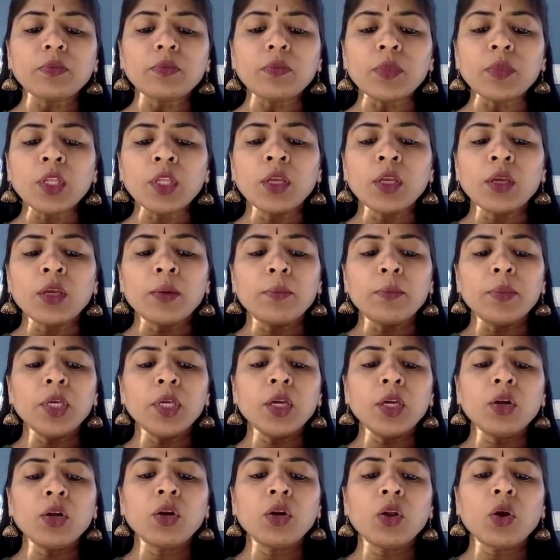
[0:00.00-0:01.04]
Beyond all
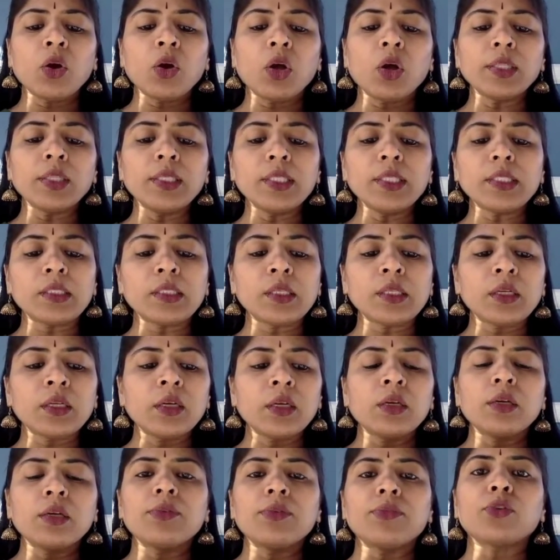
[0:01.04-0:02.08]
this, of
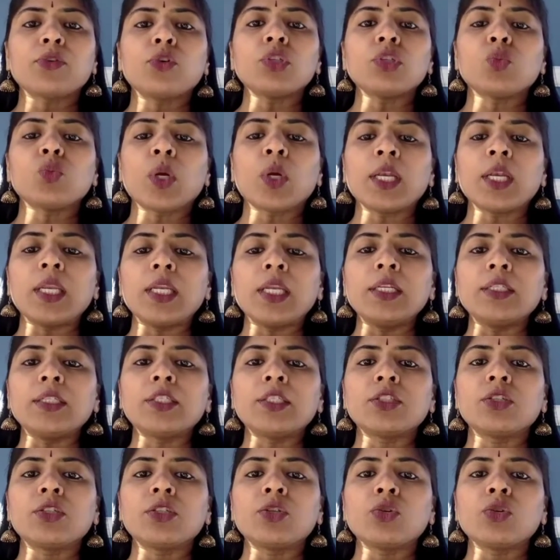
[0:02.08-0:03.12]
course, one needs
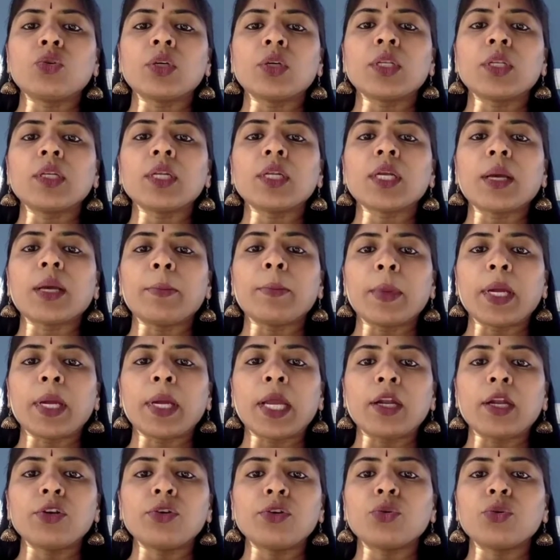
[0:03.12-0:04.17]
total command
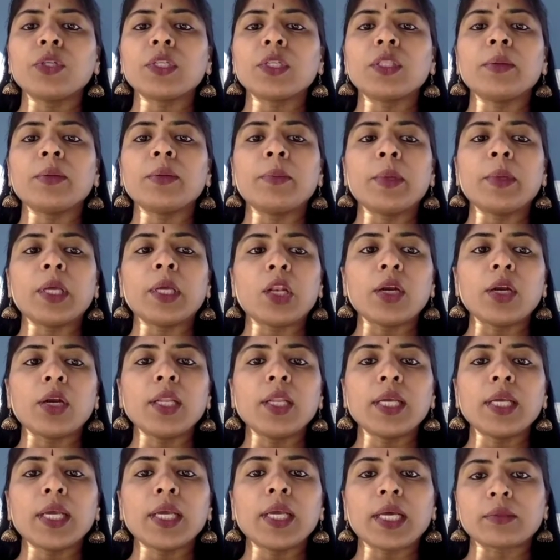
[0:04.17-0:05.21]
over the melodic
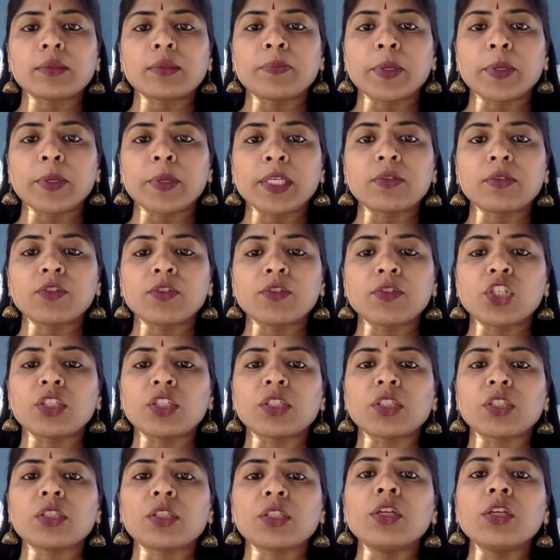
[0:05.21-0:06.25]
aspects, which is
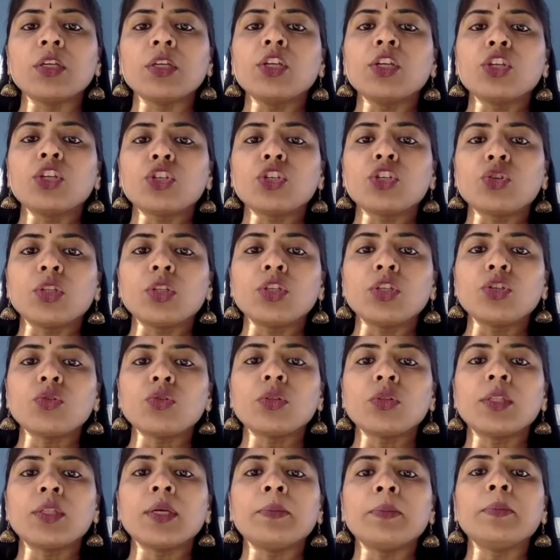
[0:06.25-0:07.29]
Shruti Shuddham,
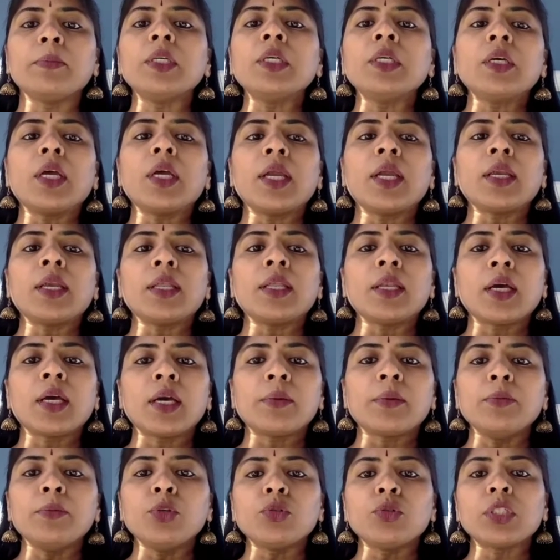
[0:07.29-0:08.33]
and in our music
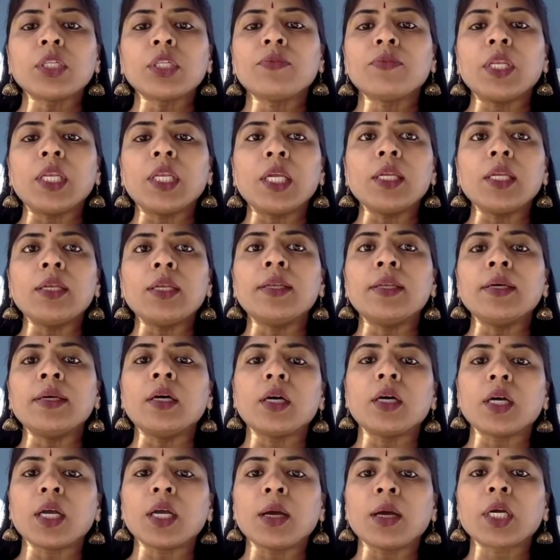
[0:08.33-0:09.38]
we need
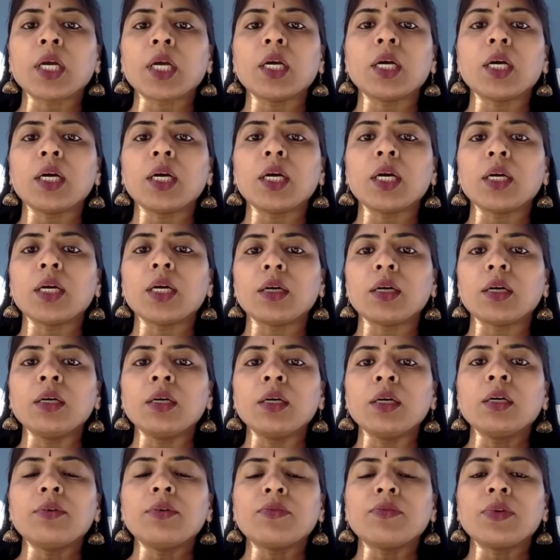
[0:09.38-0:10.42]
Gamaka
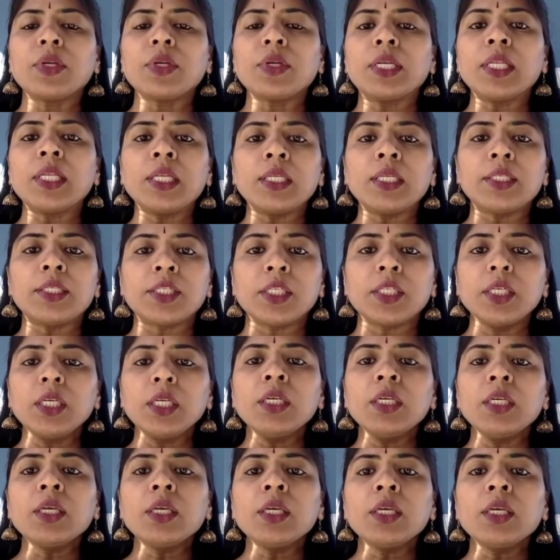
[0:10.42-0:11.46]
fidelity
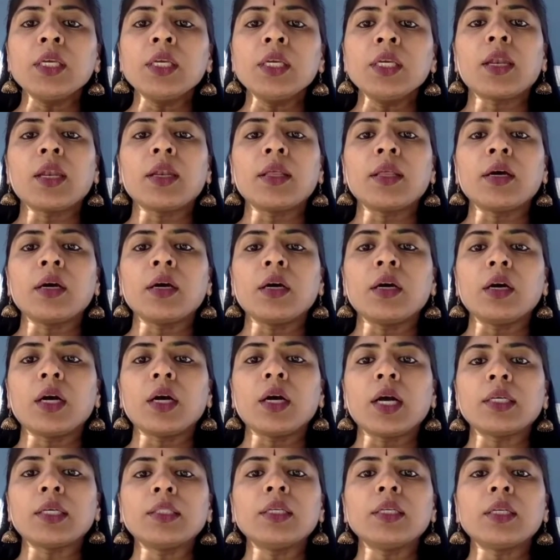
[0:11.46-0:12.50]
and
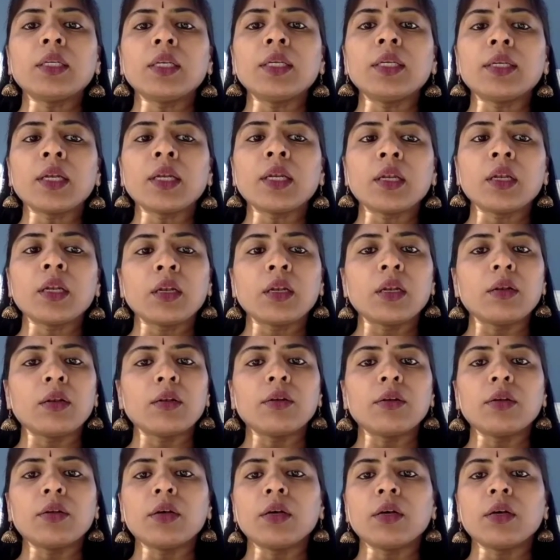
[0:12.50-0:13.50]
other little